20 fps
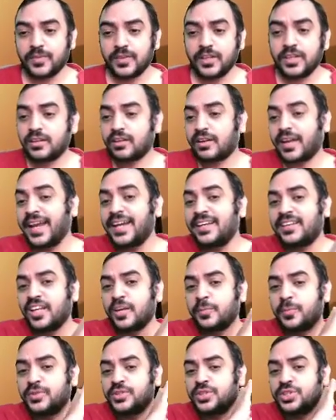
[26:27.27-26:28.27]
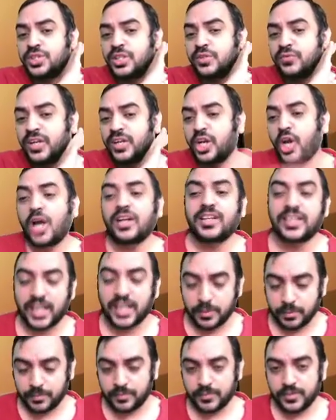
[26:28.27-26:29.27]
Writer position will not
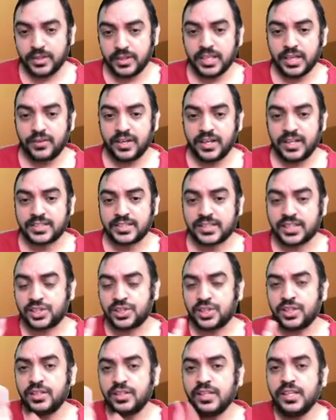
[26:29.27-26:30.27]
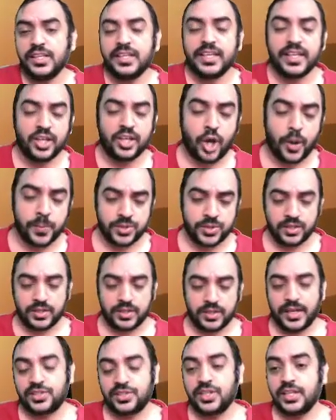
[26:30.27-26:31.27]
come in our discussion in option
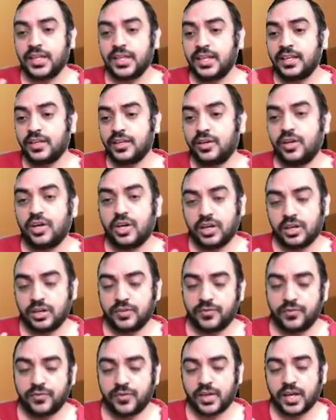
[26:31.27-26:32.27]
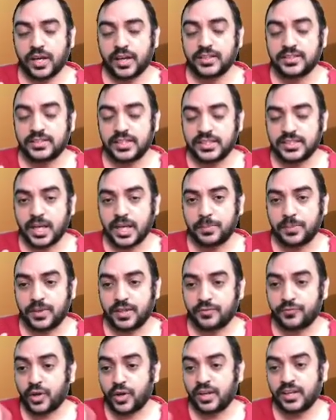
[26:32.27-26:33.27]
hedging in currency chapter,
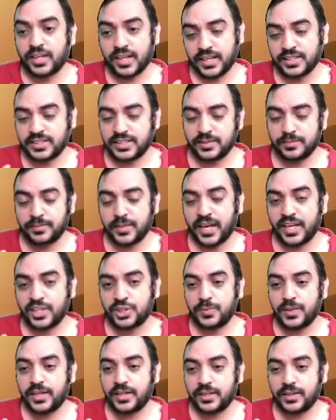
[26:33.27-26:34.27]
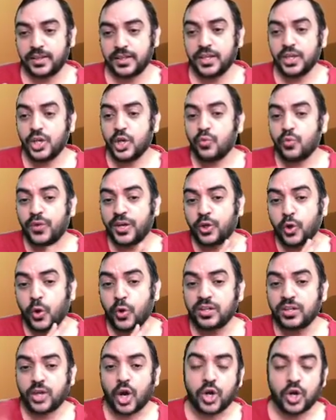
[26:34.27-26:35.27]
foreign currency management. We
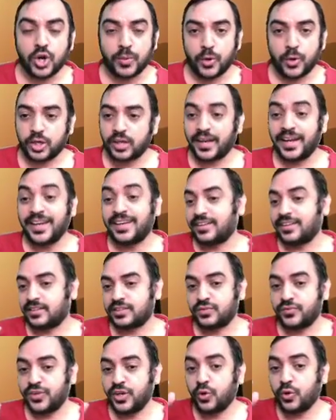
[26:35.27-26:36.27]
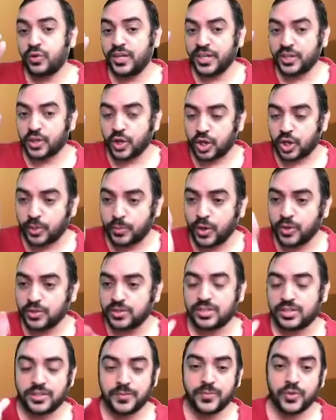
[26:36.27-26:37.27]
don't talk about writers. We only talk about
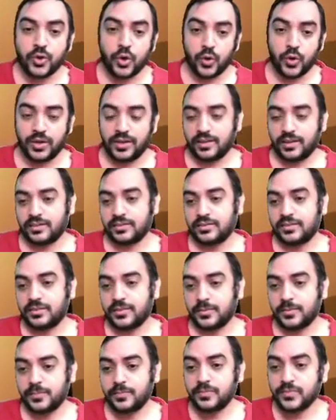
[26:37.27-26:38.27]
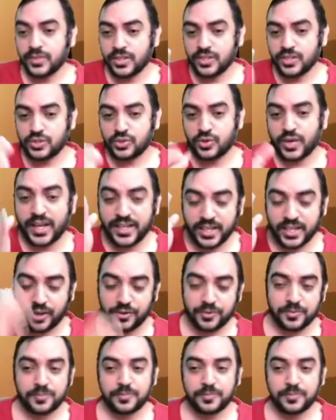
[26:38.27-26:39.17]
holders. So write down.